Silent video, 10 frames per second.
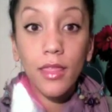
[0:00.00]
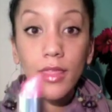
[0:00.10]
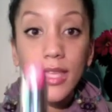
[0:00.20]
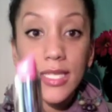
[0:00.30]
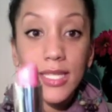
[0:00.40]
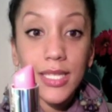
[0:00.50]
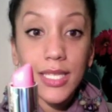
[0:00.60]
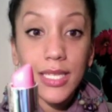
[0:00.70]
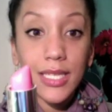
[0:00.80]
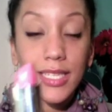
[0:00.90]
This
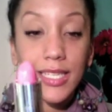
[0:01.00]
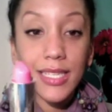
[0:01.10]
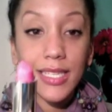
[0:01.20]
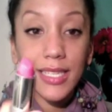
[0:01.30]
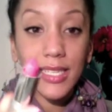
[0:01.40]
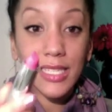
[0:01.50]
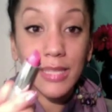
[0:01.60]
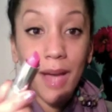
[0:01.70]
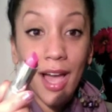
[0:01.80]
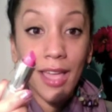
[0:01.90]
is
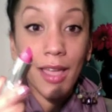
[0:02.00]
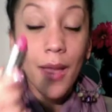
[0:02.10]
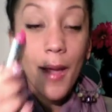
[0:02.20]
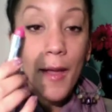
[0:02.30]
my